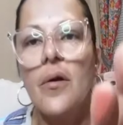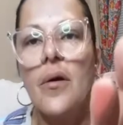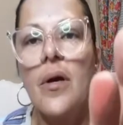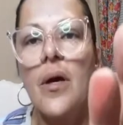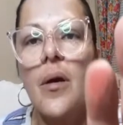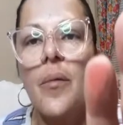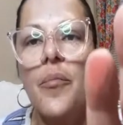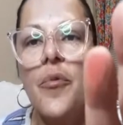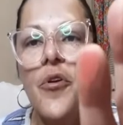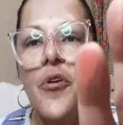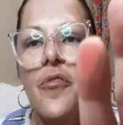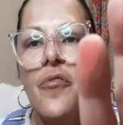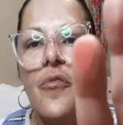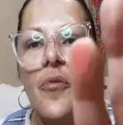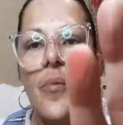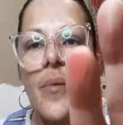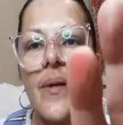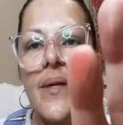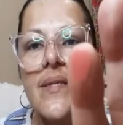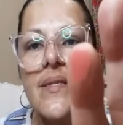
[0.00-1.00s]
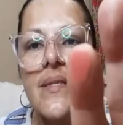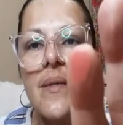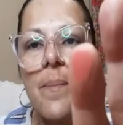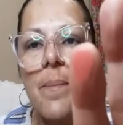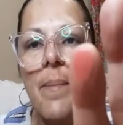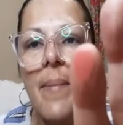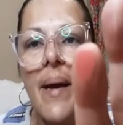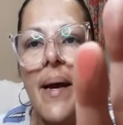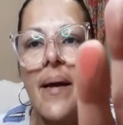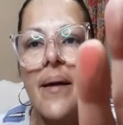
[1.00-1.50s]
Look how beautiful it is, a
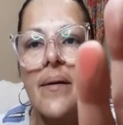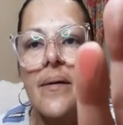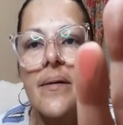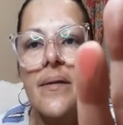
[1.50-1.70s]
matte.